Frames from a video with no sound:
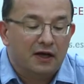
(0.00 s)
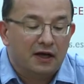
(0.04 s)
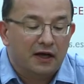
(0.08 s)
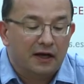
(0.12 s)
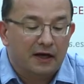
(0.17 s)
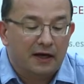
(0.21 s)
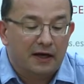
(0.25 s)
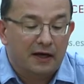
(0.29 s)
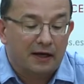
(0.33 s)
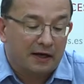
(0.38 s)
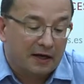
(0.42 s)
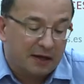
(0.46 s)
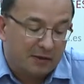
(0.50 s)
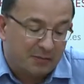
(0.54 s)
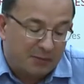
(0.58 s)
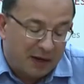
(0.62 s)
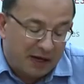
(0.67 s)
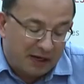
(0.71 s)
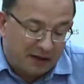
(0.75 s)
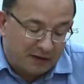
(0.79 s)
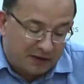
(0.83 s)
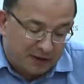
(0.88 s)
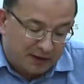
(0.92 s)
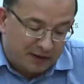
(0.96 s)

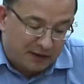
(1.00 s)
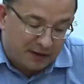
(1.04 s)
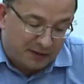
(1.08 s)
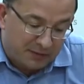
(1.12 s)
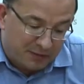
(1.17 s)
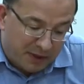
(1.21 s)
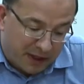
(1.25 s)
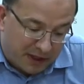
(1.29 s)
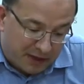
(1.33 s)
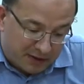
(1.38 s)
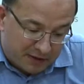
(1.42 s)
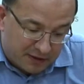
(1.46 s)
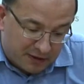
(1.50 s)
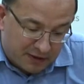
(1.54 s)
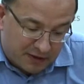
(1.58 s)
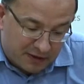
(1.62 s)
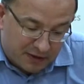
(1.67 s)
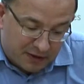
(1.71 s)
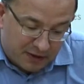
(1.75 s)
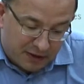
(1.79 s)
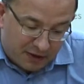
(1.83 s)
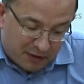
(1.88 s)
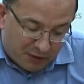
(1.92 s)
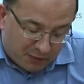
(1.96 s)
By
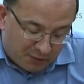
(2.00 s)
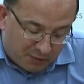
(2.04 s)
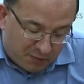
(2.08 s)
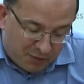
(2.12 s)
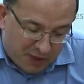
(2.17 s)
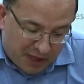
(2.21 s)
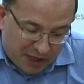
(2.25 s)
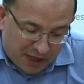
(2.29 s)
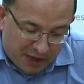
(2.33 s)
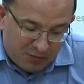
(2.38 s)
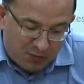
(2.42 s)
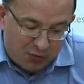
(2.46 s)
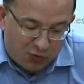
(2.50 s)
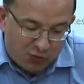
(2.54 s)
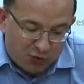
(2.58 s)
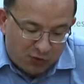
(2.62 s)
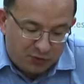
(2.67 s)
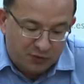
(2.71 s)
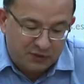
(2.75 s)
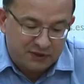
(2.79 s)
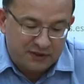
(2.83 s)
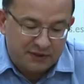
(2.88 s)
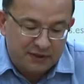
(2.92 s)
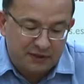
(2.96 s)
the big
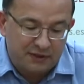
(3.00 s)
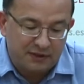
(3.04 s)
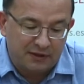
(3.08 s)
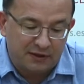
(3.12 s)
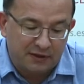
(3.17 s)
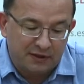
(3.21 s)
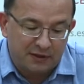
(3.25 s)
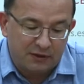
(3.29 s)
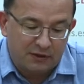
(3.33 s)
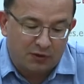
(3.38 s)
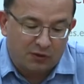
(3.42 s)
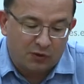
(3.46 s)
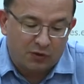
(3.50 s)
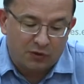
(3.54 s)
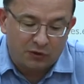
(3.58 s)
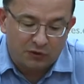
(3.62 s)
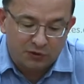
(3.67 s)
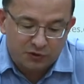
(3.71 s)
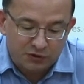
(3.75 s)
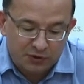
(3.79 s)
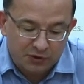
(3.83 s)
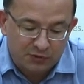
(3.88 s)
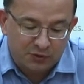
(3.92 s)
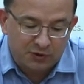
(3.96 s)
improvements in the
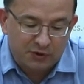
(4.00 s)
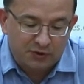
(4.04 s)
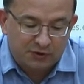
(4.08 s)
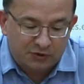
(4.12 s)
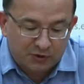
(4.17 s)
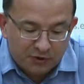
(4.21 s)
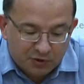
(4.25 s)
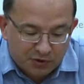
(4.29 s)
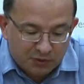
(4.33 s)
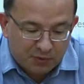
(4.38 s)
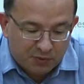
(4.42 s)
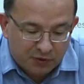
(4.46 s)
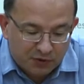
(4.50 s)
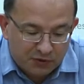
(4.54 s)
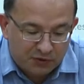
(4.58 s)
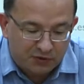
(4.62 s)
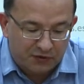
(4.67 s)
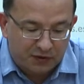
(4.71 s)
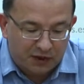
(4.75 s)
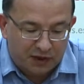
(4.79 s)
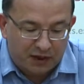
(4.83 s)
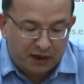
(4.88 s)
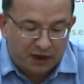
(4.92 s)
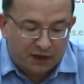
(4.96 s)
consumer
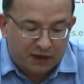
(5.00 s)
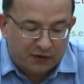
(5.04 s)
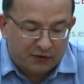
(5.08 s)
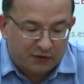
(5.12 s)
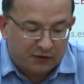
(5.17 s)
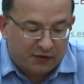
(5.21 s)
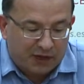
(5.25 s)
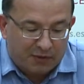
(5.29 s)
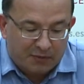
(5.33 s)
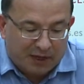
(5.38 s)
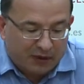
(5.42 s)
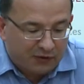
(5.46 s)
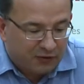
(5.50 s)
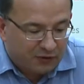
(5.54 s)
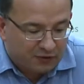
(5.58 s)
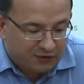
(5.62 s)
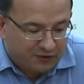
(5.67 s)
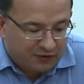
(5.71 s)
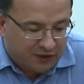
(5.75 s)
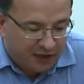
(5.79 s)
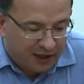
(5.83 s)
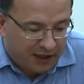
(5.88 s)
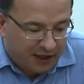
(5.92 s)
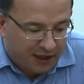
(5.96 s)
durables, so the amount
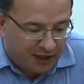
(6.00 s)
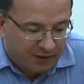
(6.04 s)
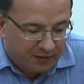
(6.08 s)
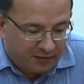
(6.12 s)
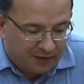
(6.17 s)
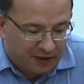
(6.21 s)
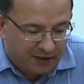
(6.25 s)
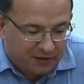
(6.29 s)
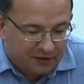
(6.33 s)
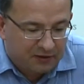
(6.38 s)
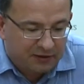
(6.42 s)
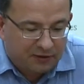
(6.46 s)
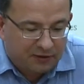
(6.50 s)
of time that